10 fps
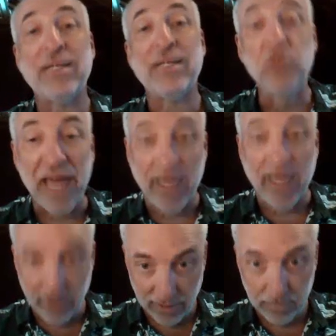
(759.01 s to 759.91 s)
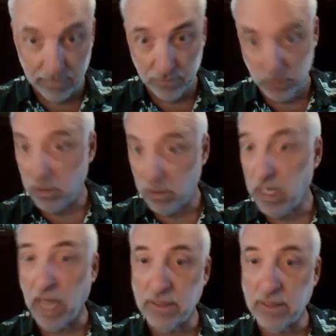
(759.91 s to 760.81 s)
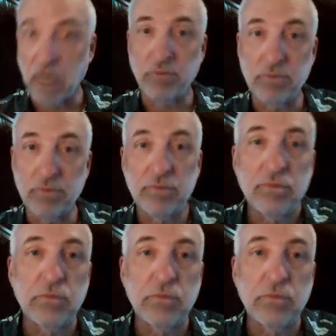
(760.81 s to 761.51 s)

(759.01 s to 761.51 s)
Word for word: I can't do that here. I